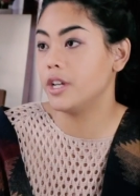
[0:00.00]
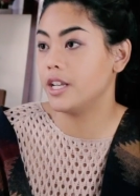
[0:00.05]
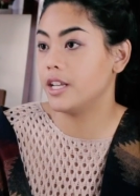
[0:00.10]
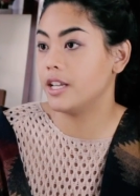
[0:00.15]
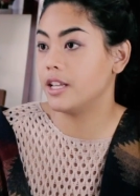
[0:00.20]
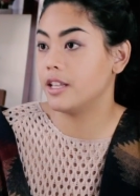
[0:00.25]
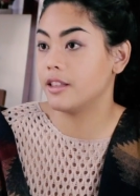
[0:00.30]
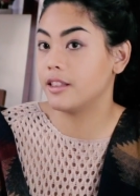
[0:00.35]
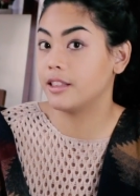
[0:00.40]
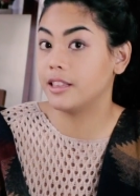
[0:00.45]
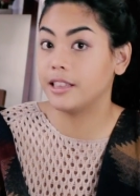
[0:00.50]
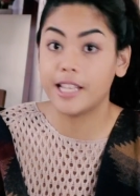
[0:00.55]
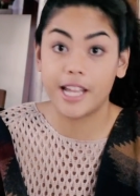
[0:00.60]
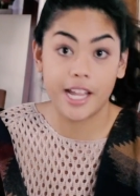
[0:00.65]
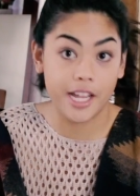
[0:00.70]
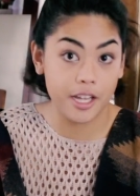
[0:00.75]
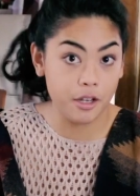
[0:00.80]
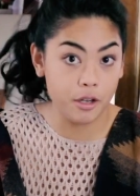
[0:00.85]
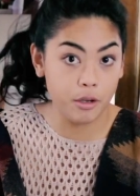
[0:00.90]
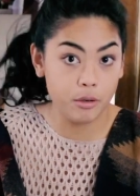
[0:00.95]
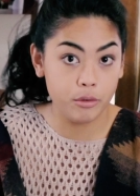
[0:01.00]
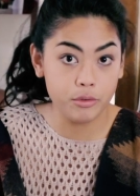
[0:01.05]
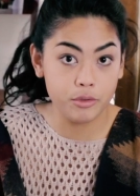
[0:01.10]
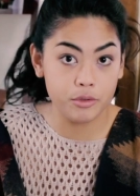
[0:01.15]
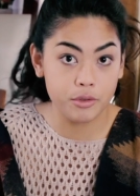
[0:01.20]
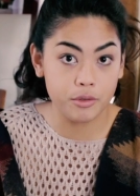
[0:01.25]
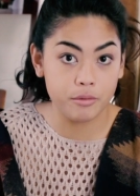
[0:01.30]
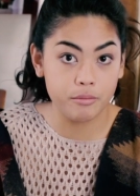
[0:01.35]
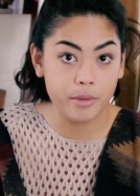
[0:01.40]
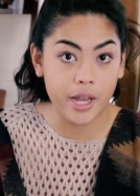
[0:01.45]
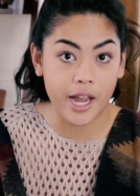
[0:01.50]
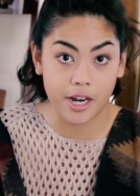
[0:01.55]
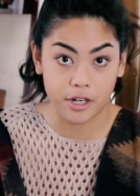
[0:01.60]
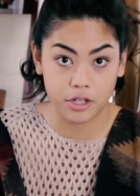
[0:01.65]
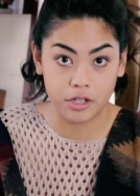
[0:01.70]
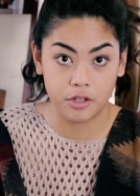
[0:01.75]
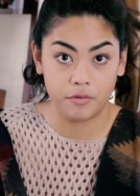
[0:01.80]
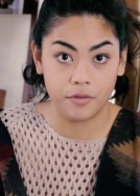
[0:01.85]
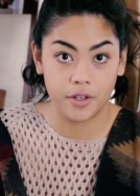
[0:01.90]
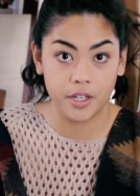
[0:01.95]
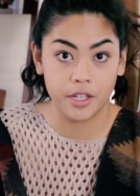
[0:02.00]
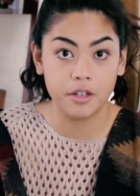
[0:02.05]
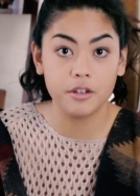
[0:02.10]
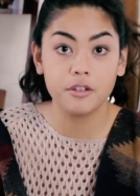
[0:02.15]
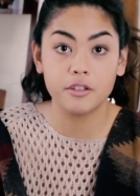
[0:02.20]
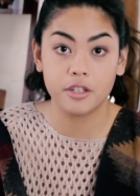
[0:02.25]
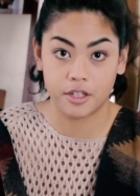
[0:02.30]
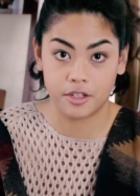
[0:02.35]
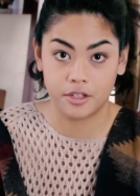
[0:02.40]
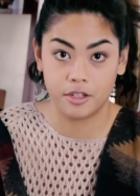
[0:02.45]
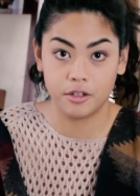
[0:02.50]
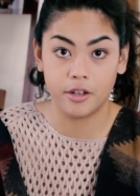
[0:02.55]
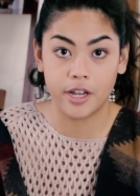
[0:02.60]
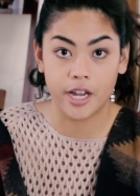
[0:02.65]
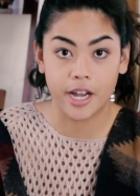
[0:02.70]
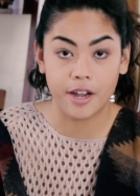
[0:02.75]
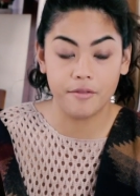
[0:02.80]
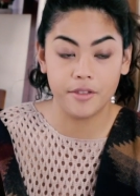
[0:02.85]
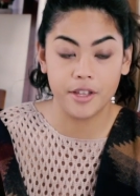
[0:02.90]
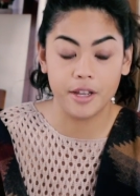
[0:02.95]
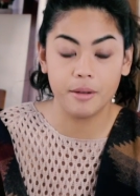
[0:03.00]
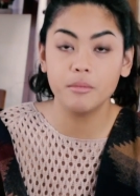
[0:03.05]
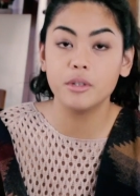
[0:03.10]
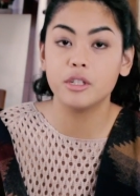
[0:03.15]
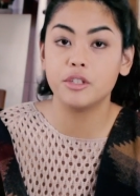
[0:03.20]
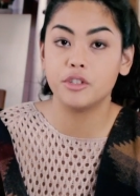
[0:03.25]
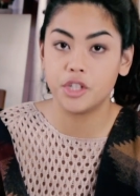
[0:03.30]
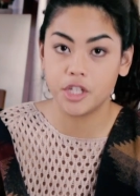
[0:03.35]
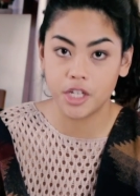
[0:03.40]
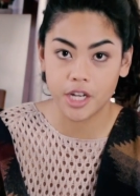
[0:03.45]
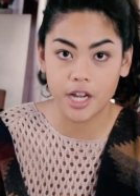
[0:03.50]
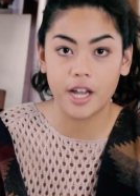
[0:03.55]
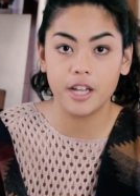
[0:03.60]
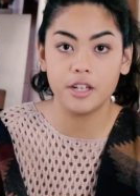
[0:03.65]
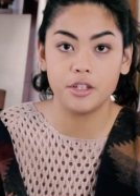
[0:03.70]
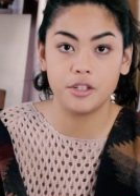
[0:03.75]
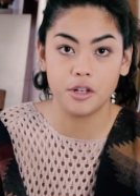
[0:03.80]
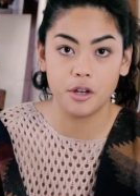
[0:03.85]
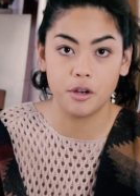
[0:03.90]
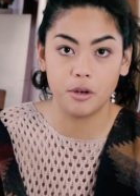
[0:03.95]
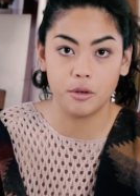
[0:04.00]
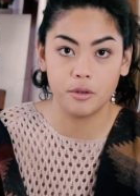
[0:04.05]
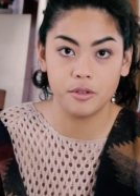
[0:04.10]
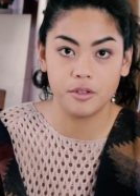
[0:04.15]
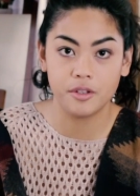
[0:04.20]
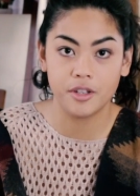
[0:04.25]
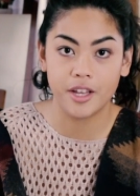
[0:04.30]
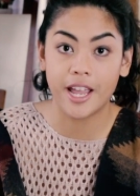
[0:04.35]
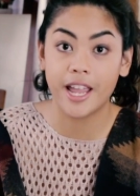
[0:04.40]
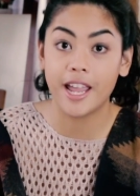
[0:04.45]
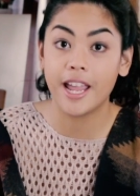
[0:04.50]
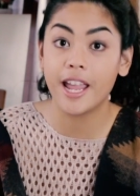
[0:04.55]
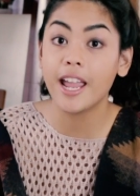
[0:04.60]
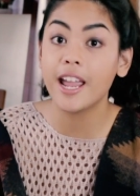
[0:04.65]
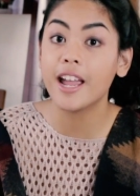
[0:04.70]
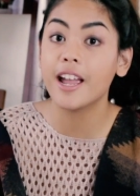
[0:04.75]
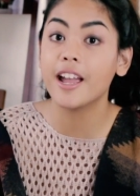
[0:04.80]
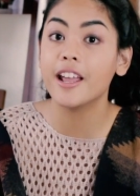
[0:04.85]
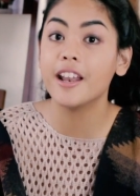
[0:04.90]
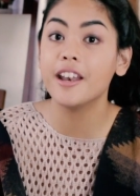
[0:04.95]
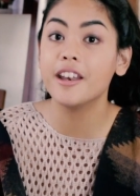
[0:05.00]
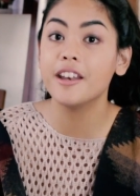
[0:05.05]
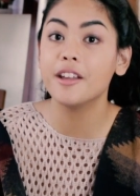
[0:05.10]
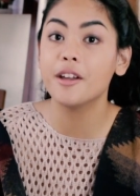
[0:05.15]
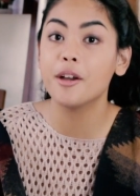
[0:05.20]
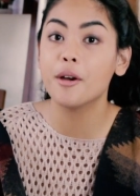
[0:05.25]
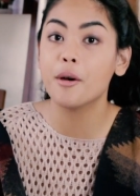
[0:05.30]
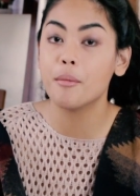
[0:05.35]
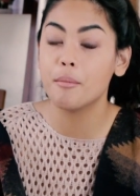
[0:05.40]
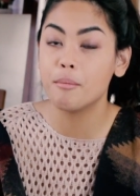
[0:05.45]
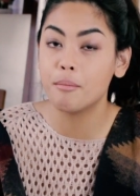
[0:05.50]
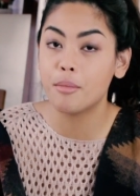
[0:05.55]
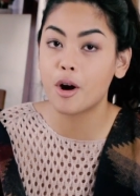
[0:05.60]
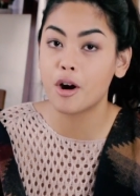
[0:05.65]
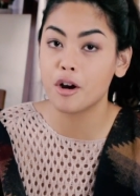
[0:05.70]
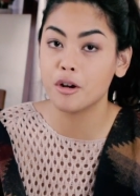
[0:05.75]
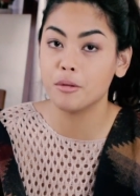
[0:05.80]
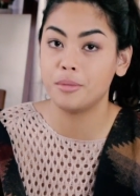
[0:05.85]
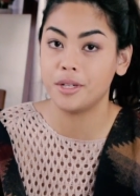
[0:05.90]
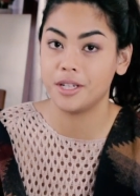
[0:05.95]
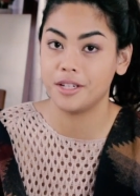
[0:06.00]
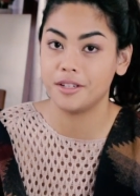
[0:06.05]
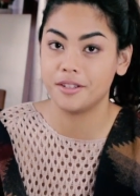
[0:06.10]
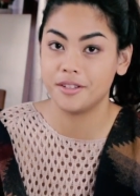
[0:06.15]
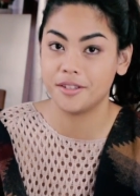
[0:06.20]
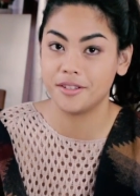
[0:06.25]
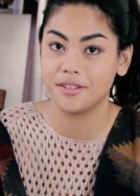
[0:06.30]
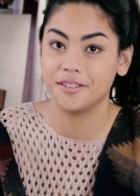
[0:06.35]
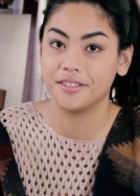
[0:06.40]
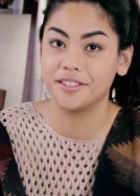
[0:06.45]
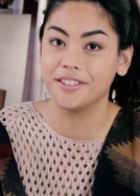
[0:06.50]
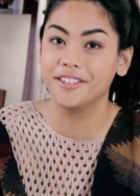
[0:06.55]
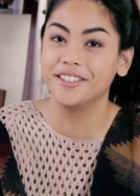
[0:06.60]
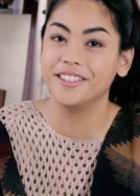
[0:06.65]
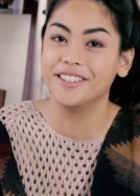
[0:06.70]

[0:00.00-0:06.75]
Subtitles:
with Legos, action figures, I still have them, G.I. Joes, and Barbies.